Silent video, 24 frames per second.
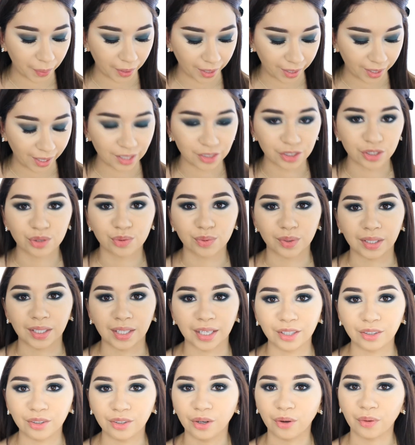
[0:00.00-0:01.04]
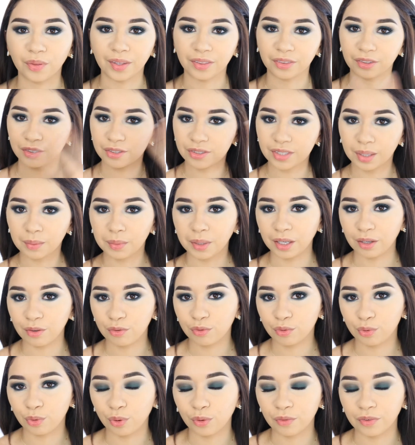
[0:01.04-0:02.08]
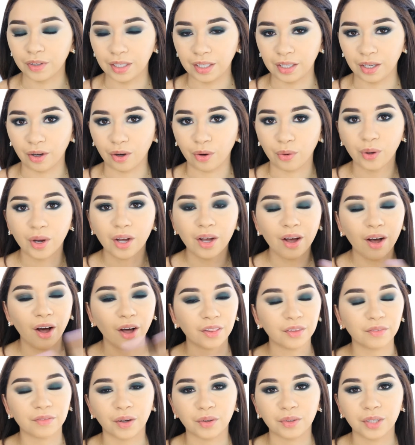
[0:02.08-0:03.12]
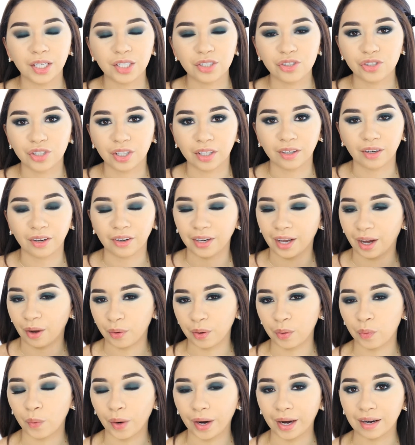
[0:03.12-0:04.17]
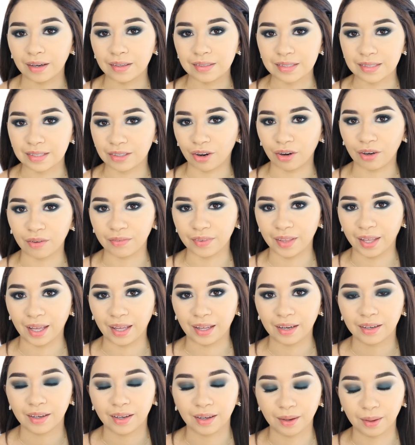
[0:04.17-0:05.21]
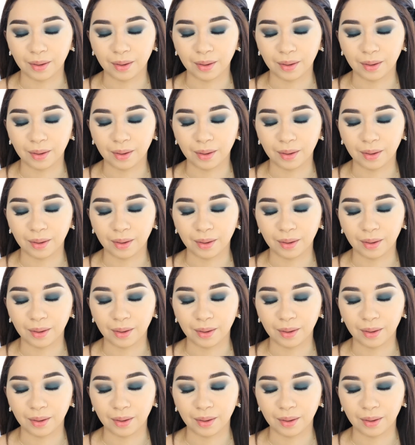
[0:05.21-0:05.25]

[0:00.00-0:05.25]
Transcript: but I just want to let you know that there's going to be a full video on the foundation, on how it wears and all of that,